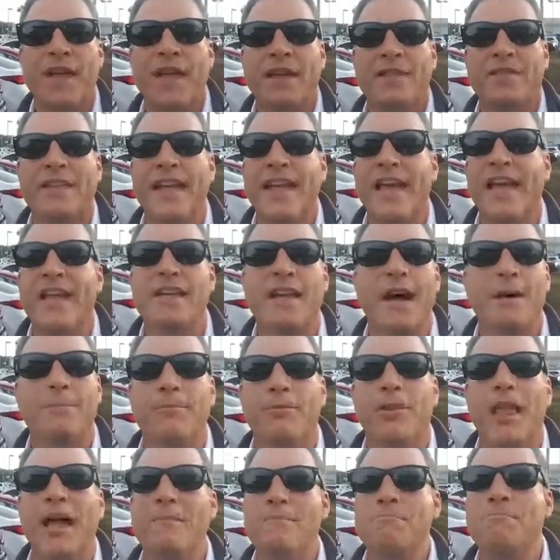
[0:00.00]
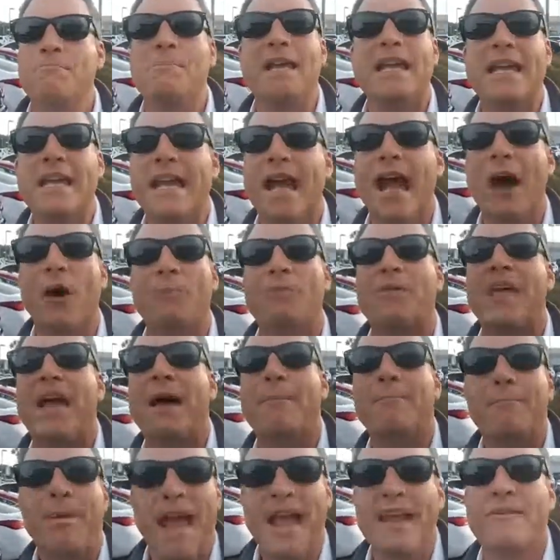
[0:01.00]
They end up letting me help them
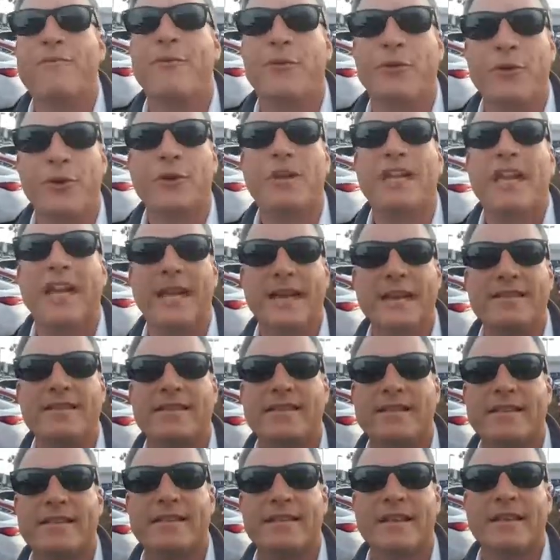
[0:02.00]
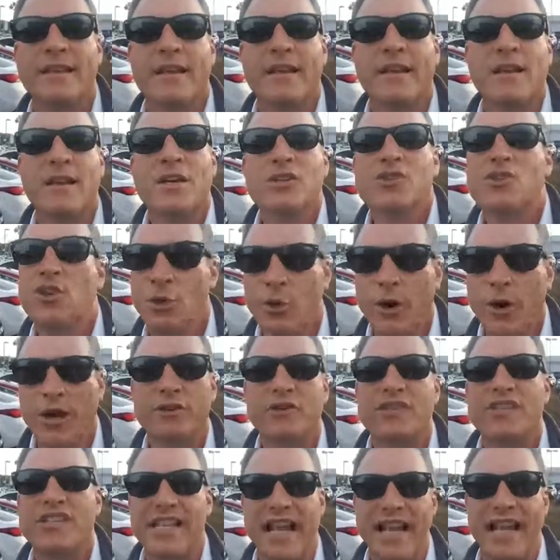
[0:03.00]
pay for their kids. Do you
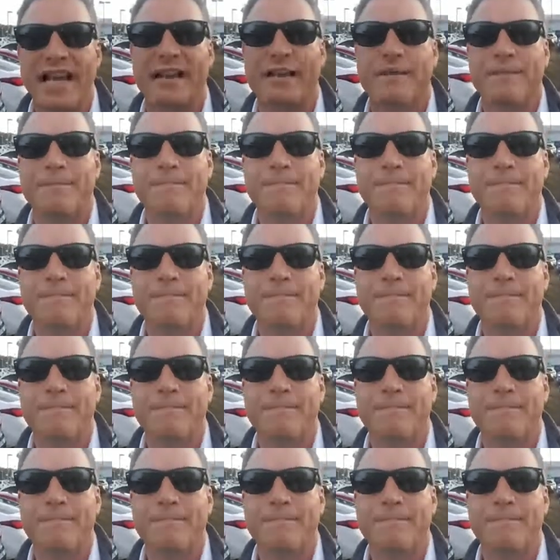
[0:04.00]
understand?